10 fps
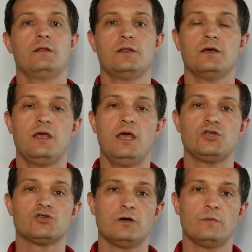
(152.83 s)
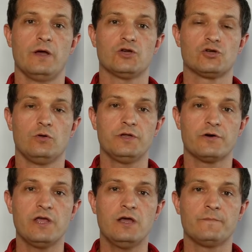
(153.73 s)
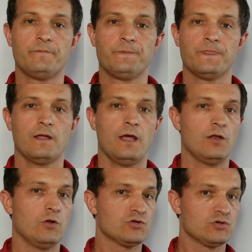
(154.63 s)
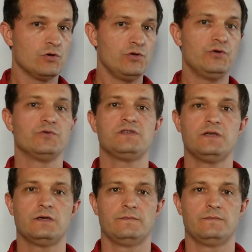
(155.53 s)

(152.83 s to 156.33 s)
the cage on my shoulder rig and also using